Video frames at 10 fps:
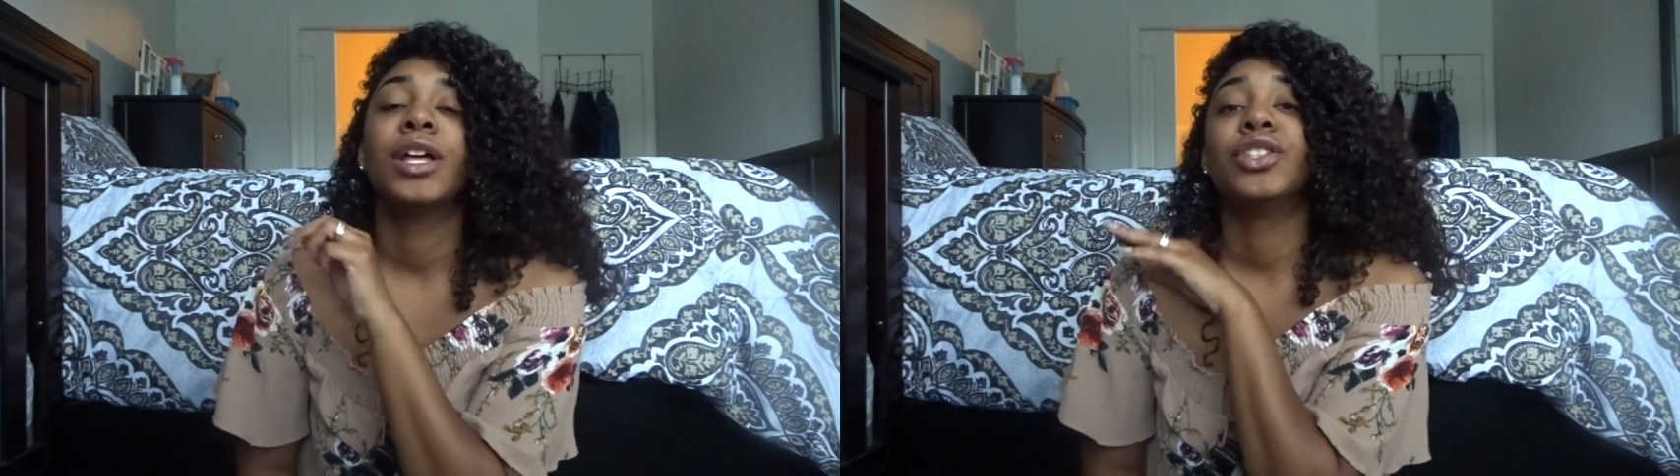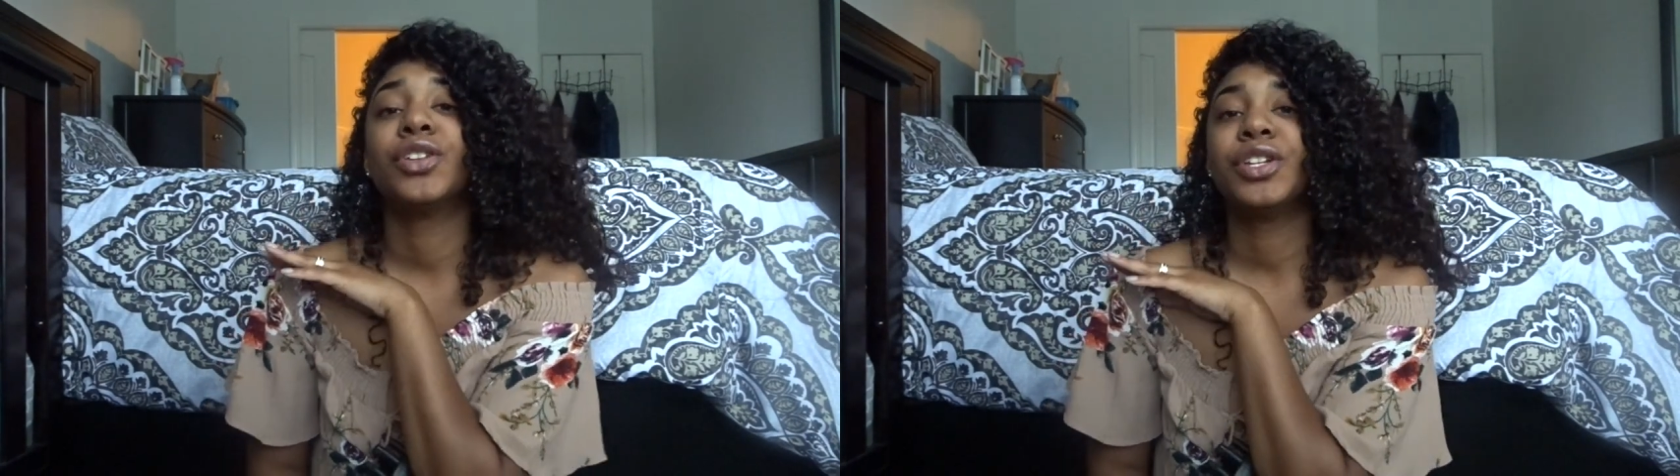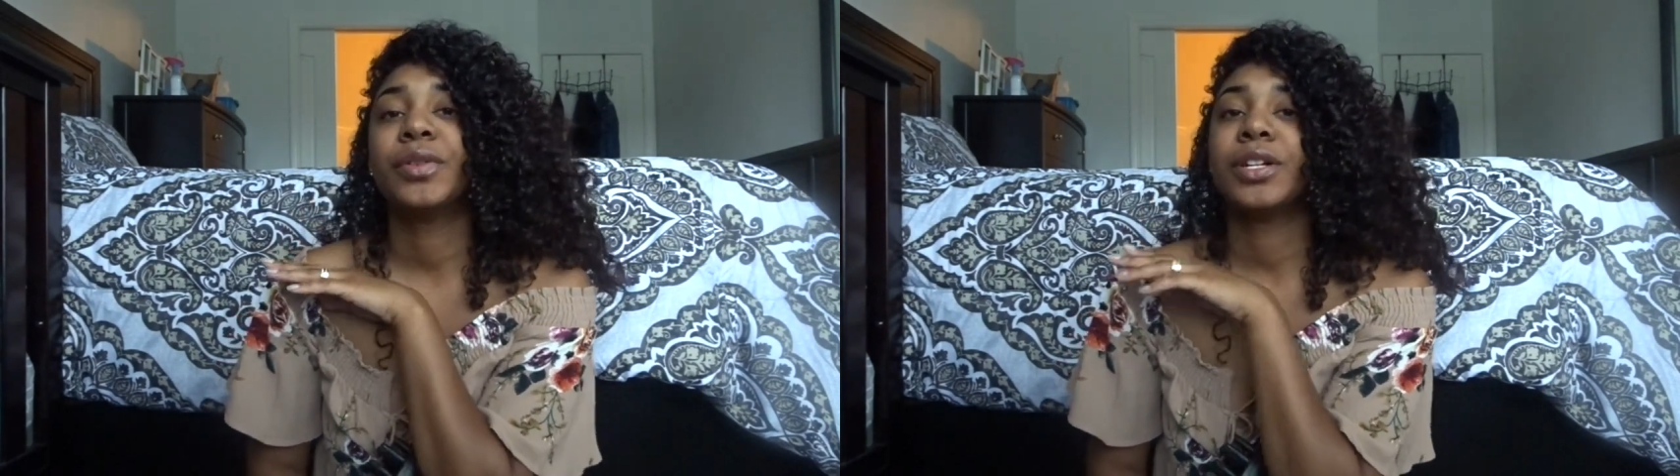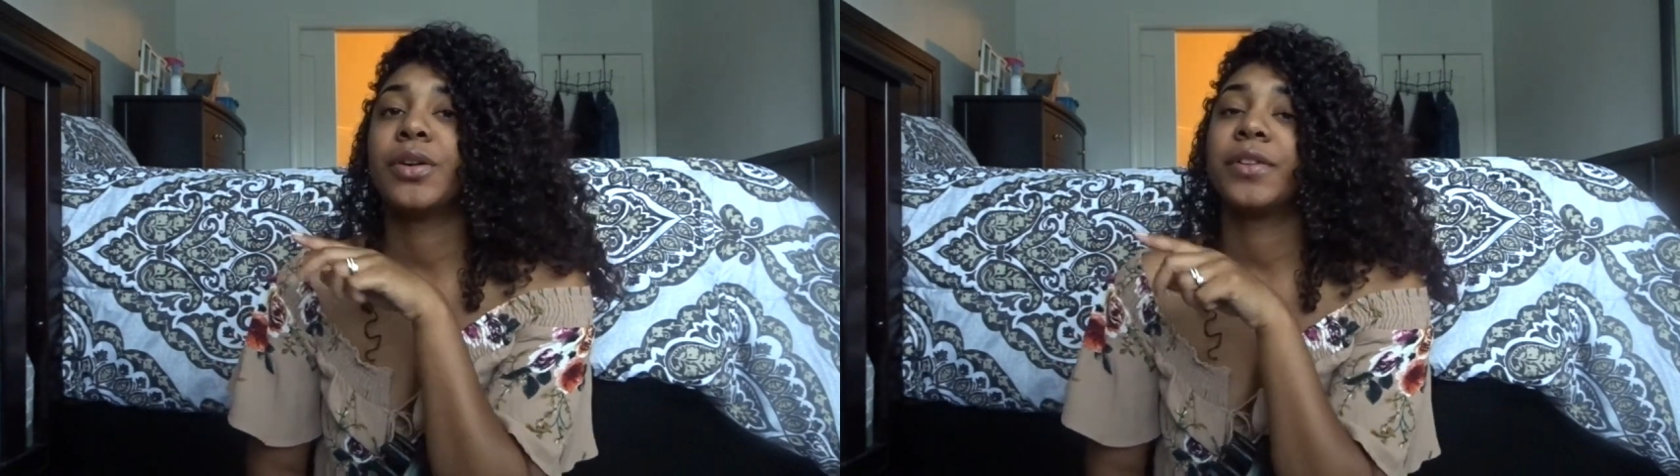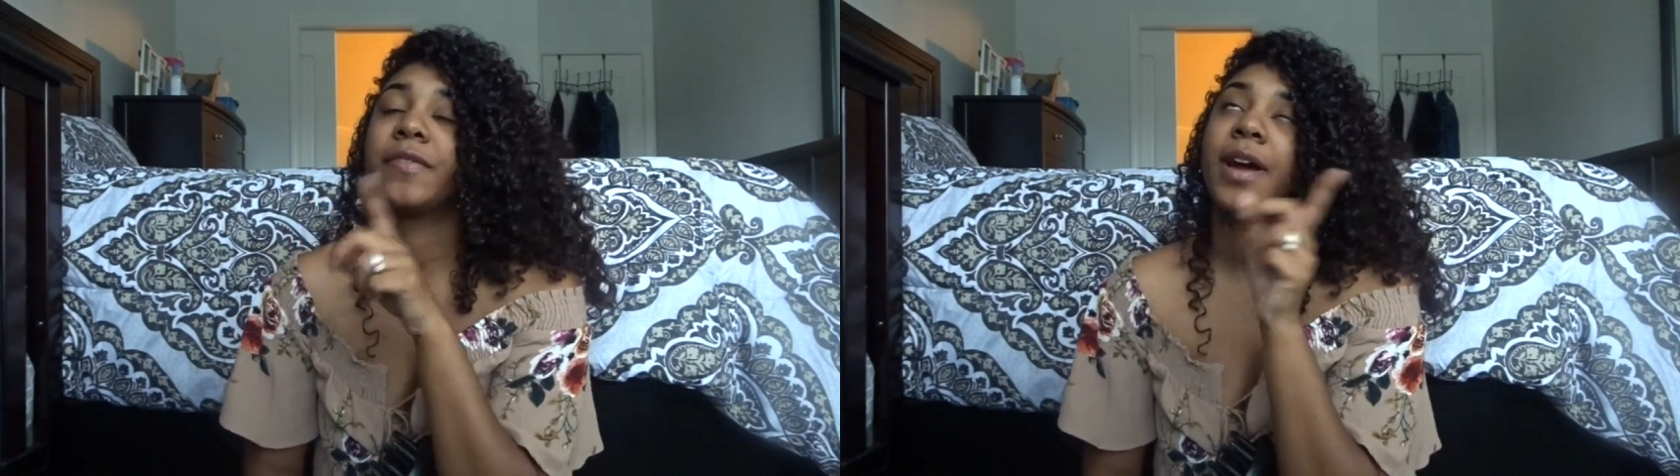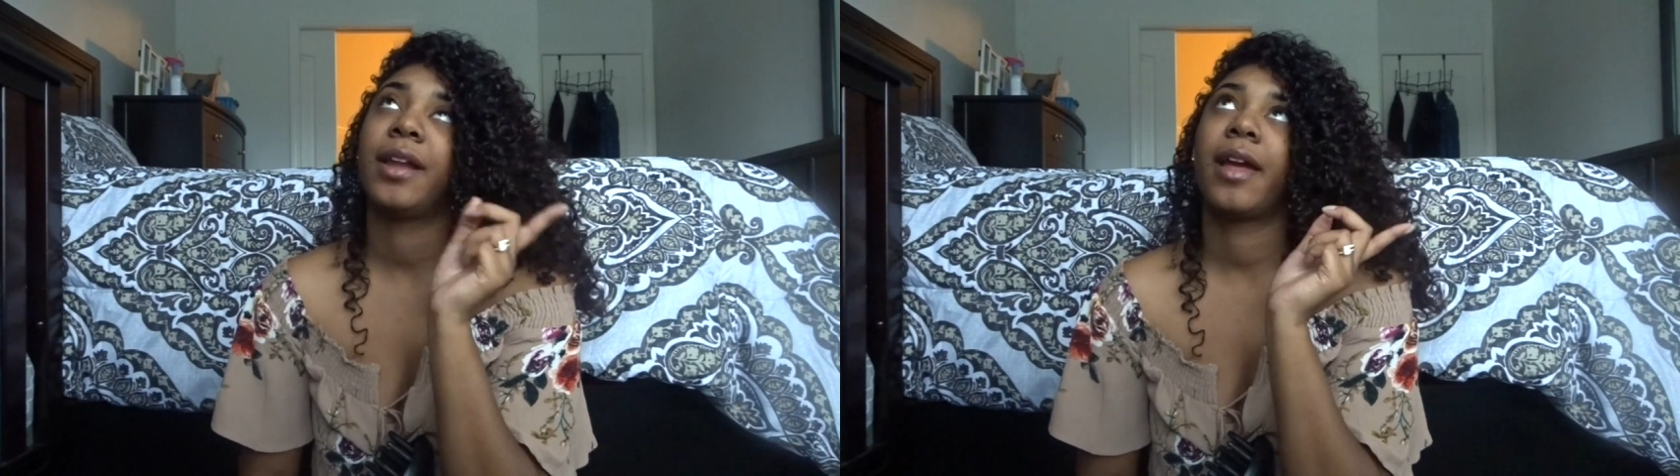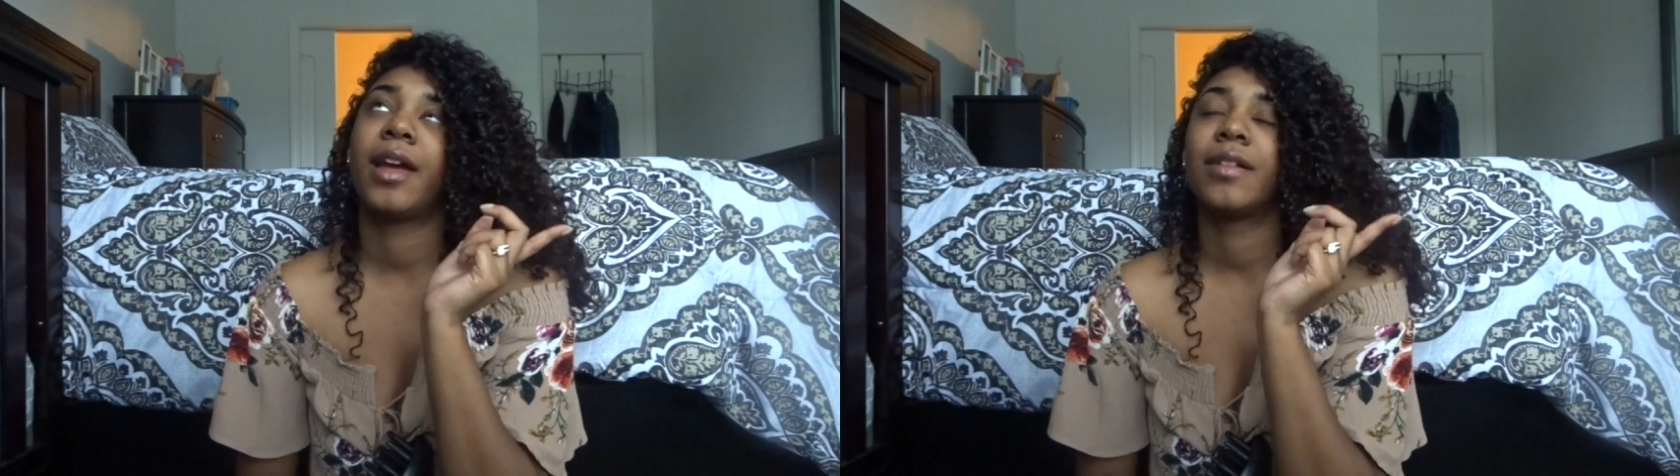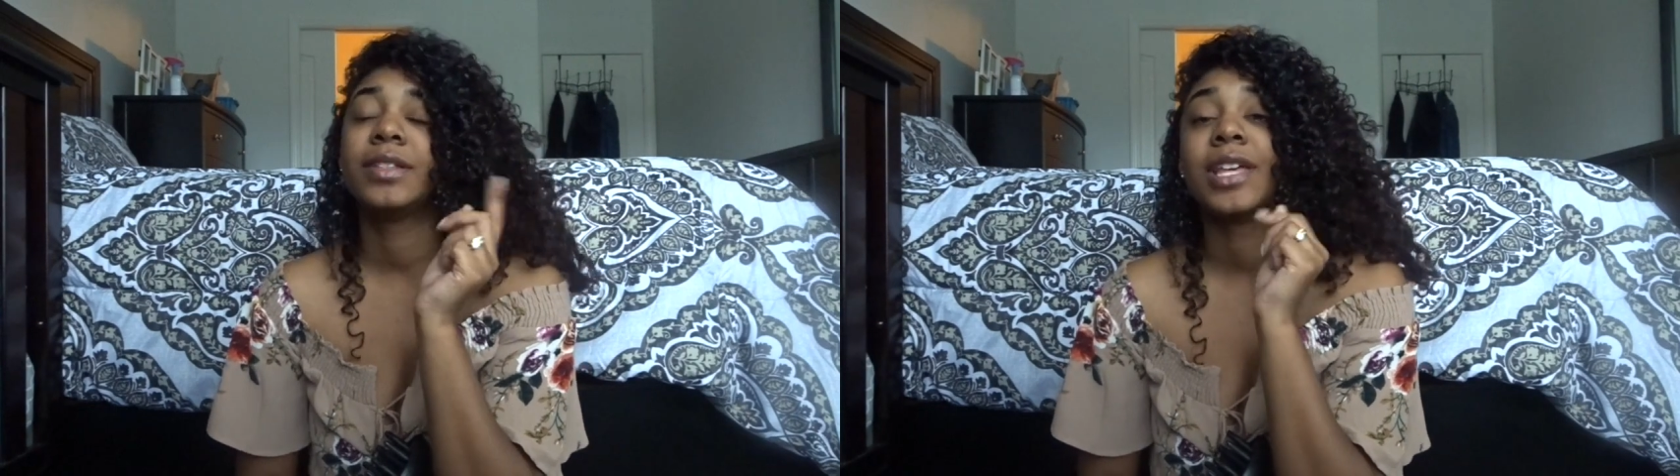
so you are notified every